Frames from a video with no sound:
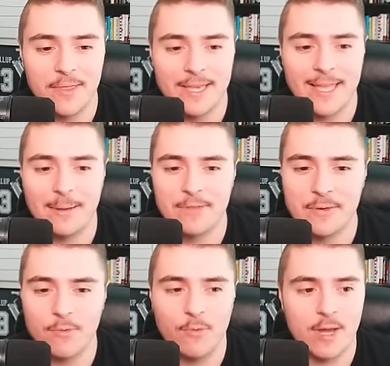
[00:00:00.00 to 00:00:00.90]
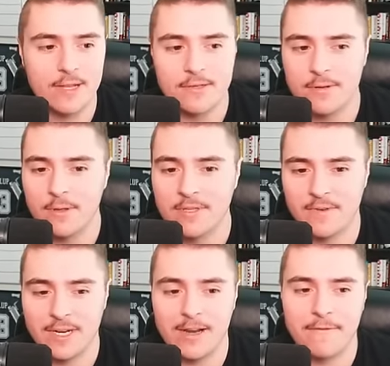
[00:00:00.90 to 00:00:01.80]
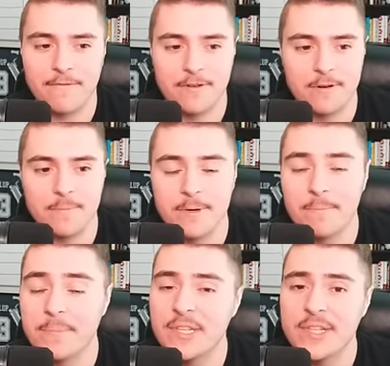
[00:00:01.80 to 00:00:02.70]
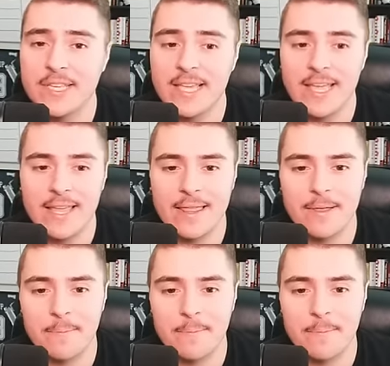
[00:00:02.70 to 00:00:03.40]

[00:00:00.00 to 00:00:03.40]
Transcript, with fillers: They kept it way too close for comfort, but Billy and the